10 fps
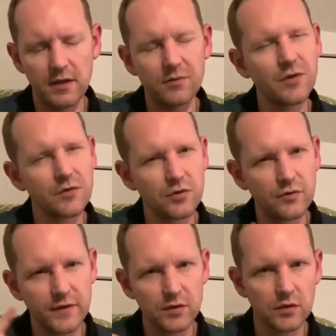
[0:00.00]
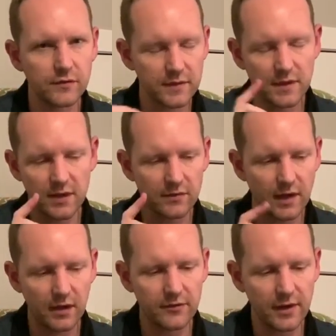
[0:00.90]
I'm not sure if it's North or South
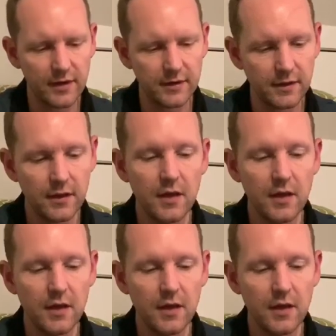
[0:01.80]
Carolina.